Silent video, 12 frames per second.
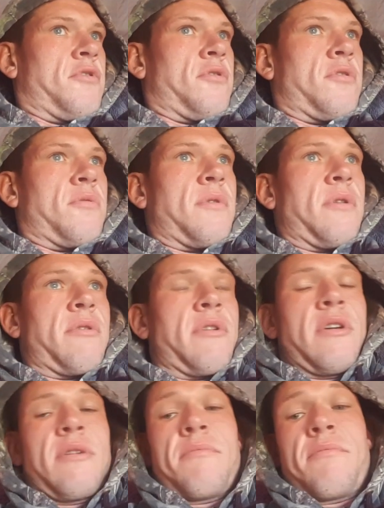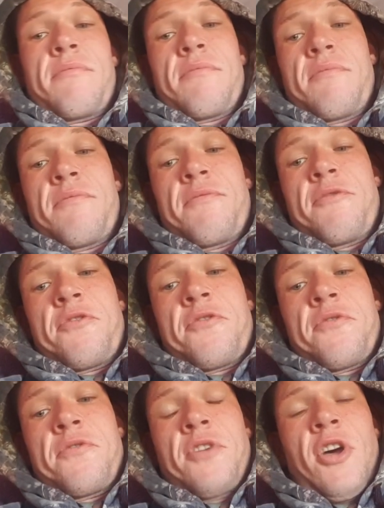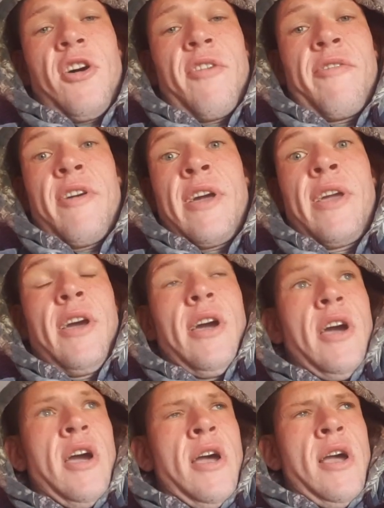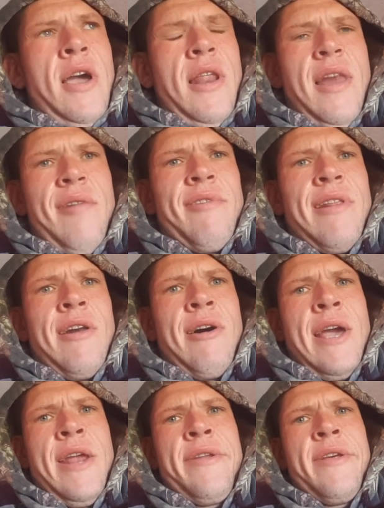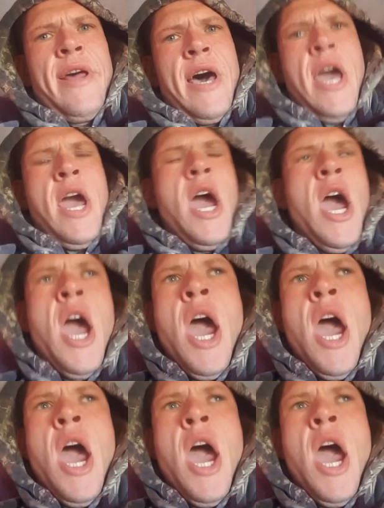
Not long woken up, it's 8:30, lovely lie-in today.